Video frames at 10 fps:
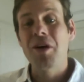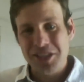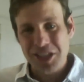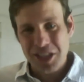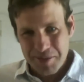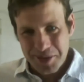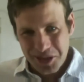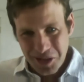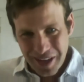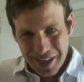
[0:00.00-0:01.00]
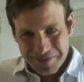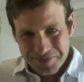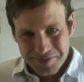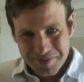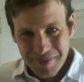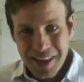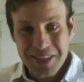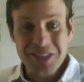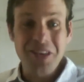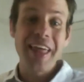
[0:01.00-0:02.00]
than a supermajority.
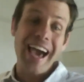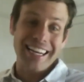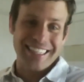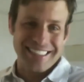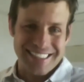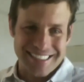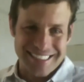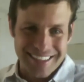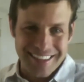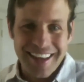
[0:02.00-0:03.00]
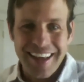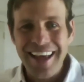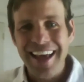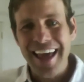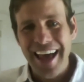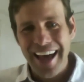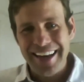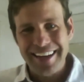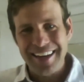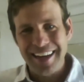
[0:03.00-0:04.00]
So they had a decision.
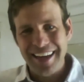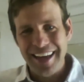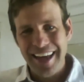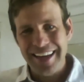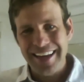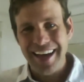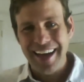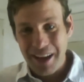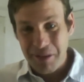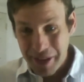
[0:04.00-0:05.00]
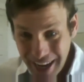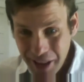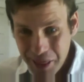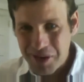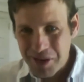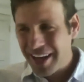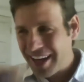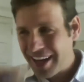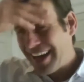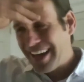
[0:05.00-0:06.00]
Wow. And we got through it,
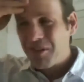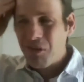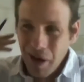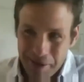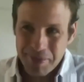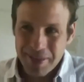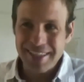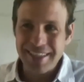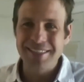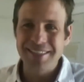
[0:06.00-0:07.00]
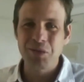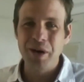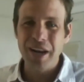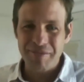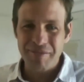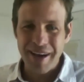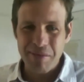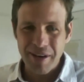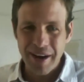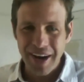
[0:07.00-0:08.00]
and I wiped the sweat off my
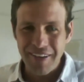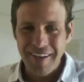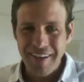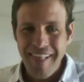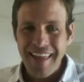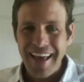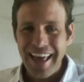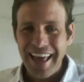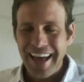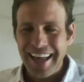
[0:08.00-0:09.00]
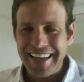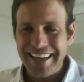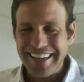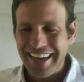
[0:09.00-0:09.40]
brow, and